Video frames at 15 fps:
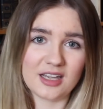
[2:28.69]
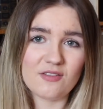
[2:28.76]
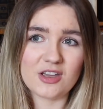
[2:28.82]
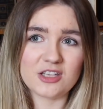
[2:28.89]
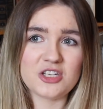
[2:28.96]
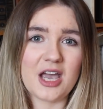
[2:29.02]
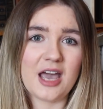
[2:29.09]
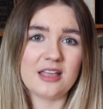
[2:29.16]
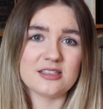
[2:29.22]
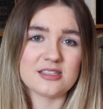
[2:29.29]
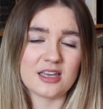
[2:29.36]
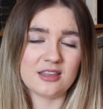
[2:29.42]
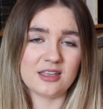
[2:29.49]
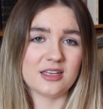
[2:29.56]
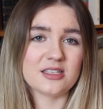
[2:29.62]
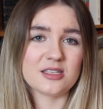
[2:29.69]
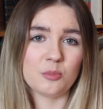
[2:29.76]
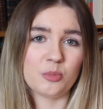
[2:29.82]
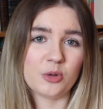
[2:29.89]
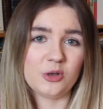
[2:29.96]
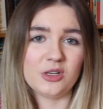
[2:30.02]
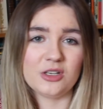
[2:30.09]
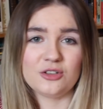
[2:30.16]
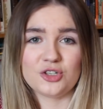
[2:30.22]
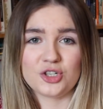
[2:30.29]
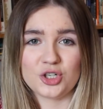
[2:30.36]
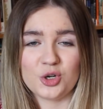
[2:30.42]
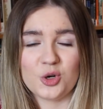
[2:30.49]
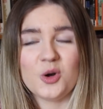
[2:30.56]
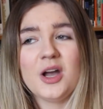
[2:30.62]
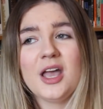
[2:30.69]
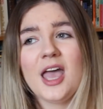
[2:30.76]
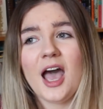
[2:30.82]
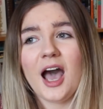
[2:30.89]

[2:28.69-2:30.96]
give it a chance. I think it's a brilliant show.